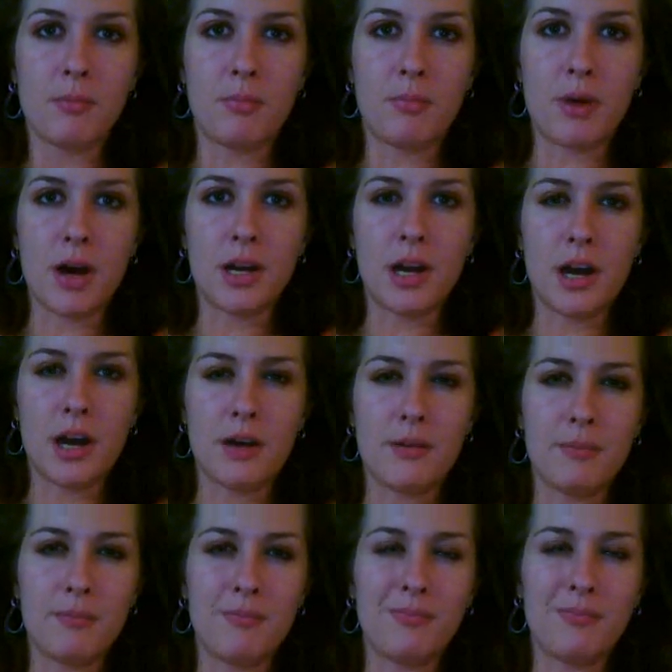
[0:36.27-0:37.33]
But
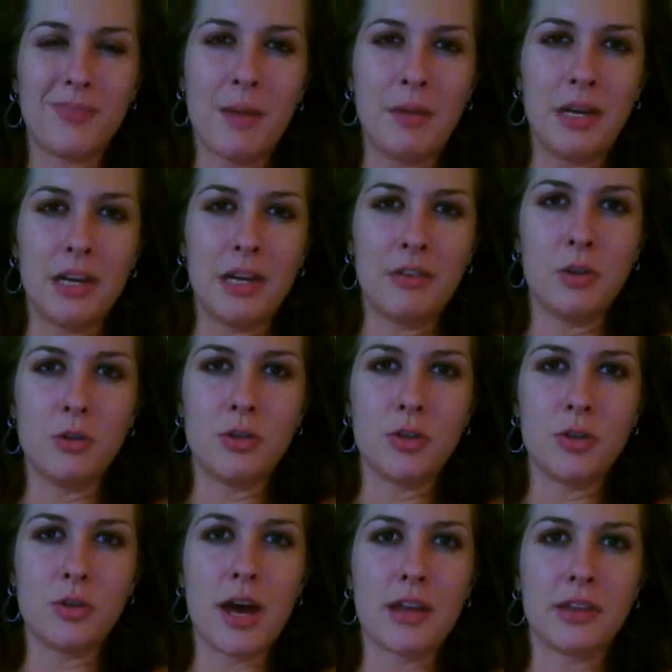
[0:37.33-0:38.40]
I mean, if you
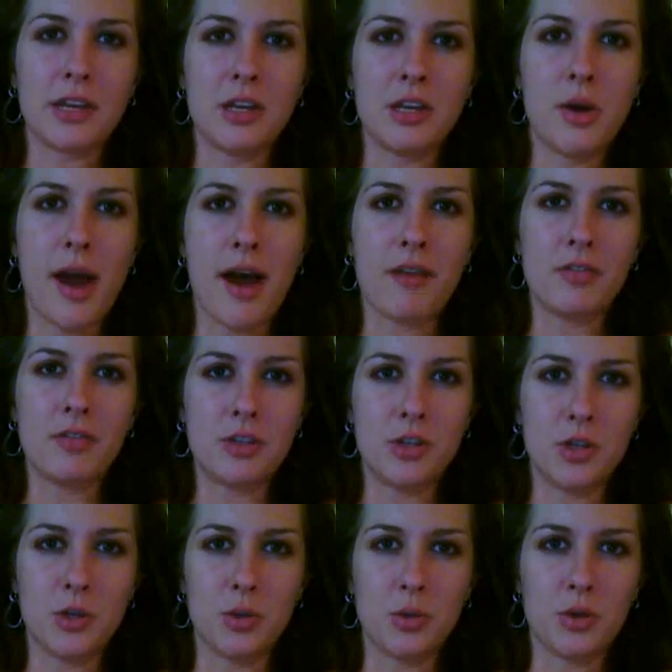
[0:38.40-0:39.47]
do that, then you have
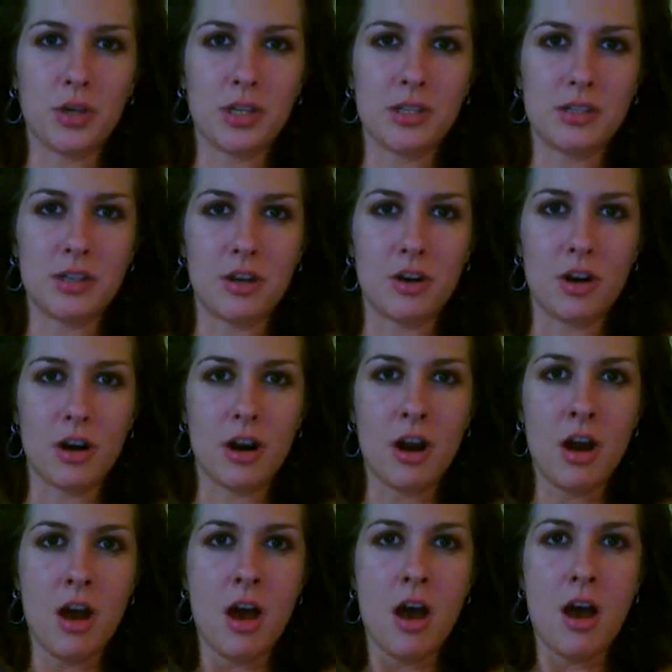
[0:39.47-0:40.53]
to consider
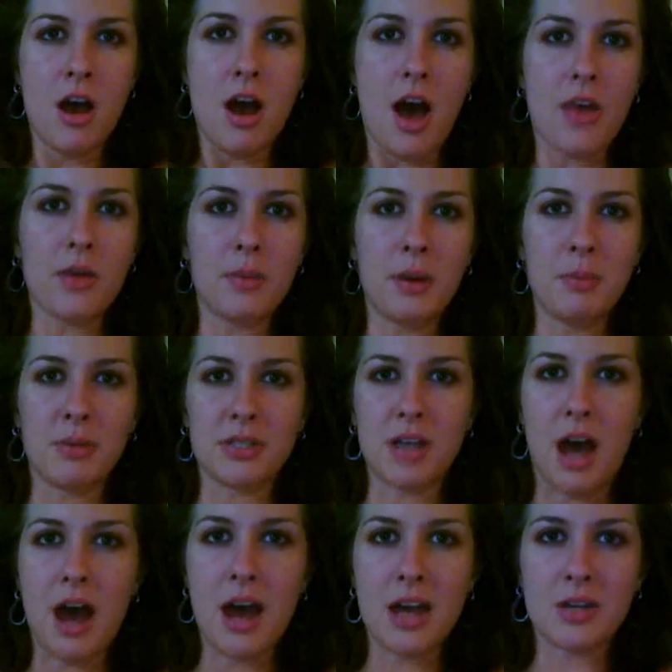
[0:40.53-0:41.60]
other people's
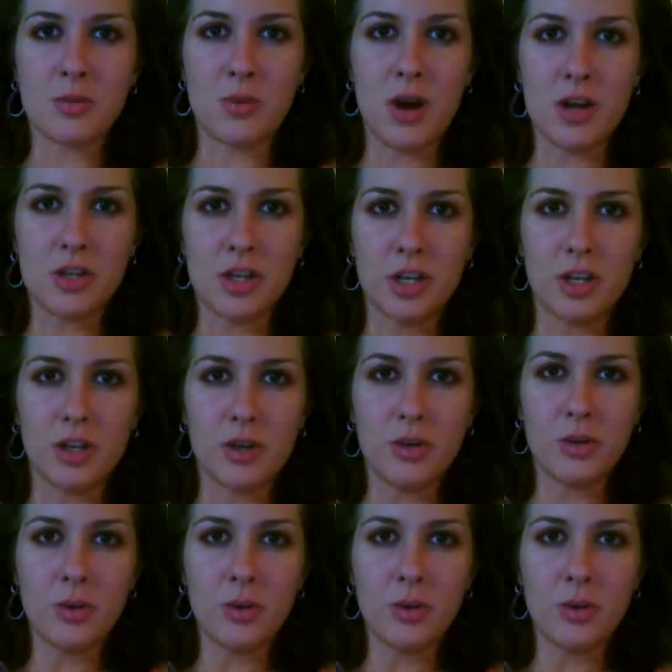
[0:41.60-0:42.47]
eyes watching you.